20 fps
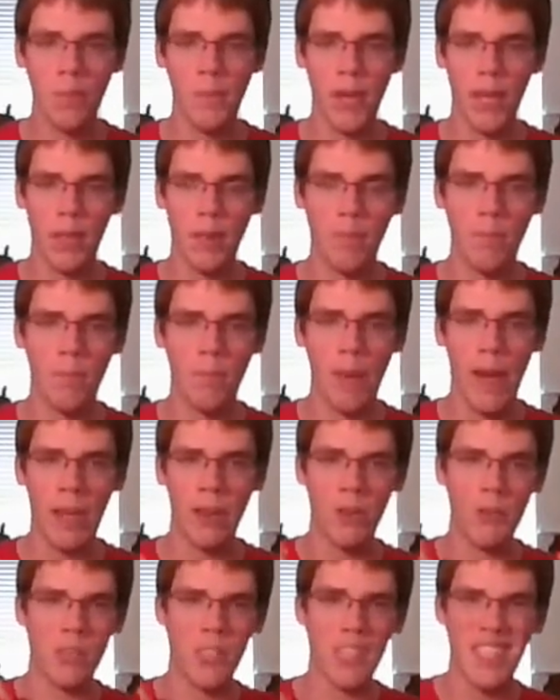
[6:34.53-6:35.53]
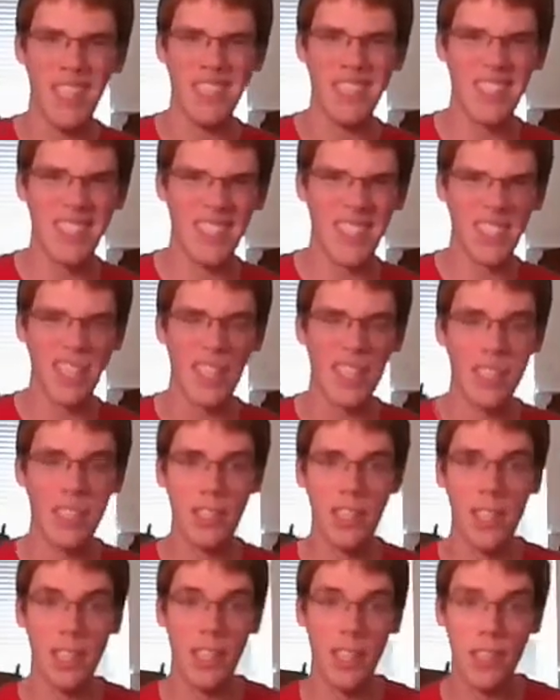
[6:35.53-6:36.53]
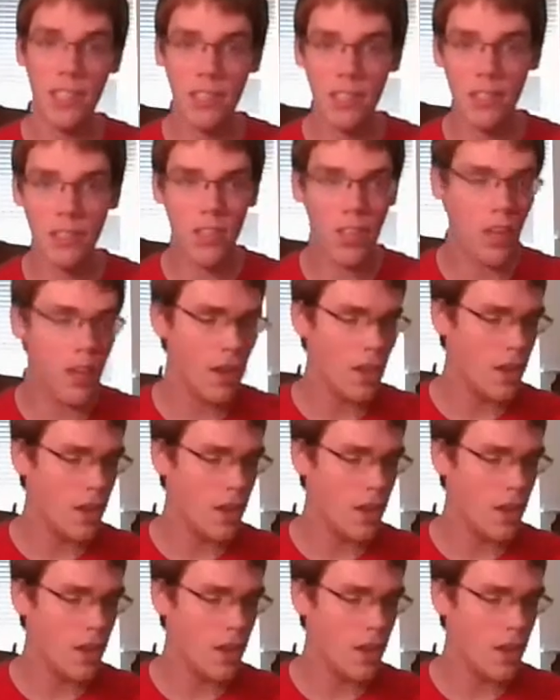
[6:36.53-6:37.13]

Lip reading: make battles easier and less tedious,